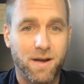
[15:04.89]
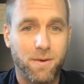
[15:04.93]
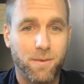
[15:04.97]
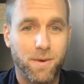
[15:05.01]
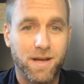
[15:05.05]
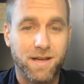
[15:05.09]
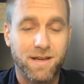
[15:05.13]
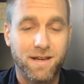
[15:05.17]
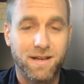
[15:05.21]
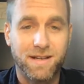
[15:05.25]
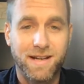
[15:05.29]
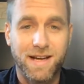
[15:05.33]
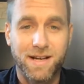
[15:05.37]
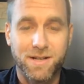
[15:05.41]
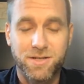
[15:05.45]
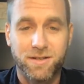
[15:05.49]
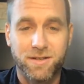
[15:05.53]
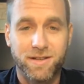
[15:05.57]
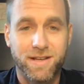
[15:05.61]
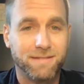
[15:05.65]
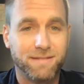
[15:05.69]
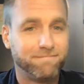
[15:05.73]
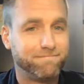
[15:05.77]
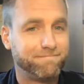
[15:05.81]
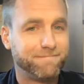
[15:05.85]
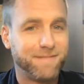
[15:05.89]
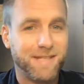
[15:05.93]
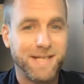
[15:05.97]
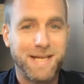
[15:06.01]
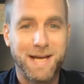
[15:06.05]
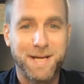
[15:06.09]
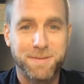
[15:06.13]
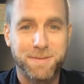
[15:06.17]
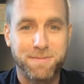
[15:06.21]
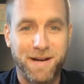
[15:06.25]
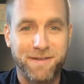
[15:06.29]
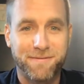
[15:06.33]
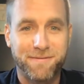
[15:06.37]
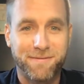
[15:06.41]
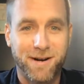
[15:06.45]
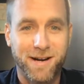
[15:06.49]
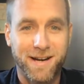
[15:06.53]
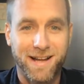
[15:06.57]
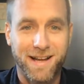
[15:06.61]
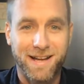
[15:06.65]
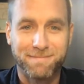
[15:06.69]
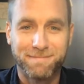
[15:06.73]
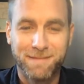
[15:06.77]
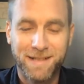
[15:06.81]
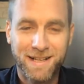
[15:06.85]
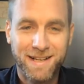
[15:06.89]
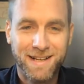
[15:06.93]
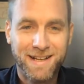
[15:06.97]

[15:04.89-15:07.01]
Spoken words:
weekend. Actually, today's my Friday.